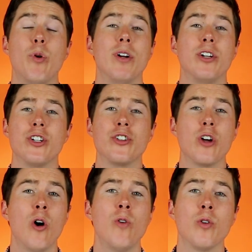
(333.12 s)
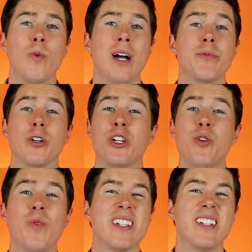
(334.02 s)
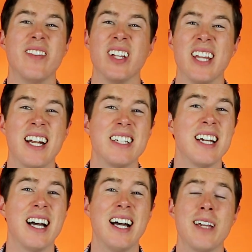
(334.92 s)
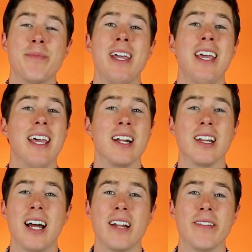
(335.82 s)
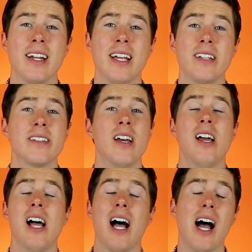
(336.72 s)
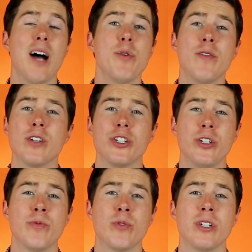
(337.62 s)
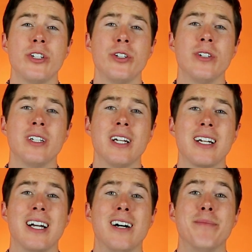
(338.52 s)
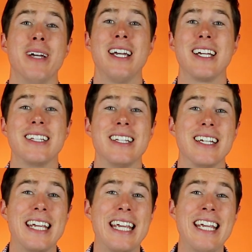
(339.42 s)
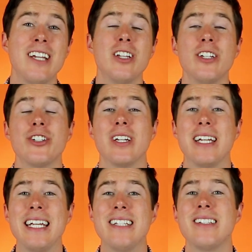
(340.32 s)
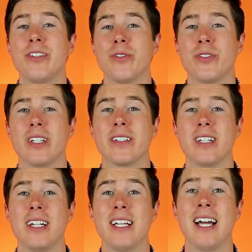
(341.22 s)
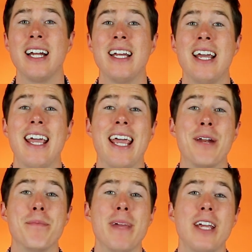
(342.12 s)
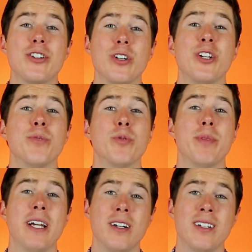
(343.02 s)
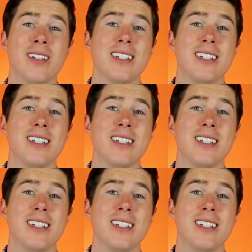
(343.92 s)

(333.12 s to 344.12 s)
point you're just overwhelmed or you wanna save a lot of time and a lot of headaches, hop over to 240tutoring.com, get the English EC through 6 study guide, and make sure you're prepared